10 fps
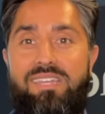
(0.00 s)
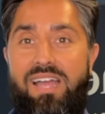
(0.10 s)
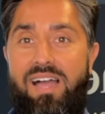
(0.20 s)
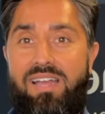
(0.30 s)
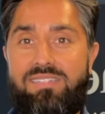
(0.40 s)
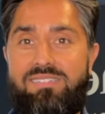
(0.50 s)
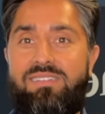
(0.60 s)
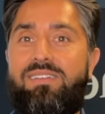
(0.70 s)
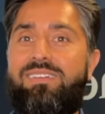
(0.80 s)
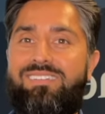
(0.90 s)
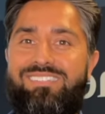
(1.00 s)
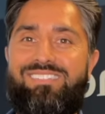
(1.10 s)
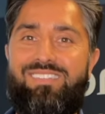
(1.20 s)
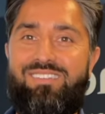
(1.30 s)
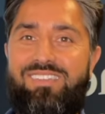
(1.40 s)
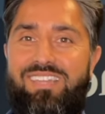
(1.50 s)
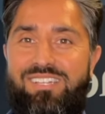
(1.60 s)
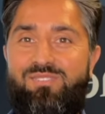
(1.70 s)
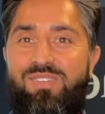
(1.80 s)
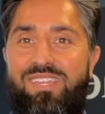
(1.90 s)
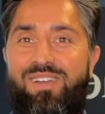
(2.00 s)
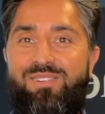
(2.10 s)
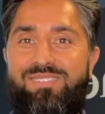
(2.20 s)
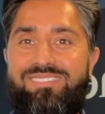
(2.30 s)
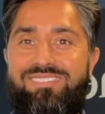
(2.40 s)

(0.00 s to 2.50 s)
guides, see you in the next video.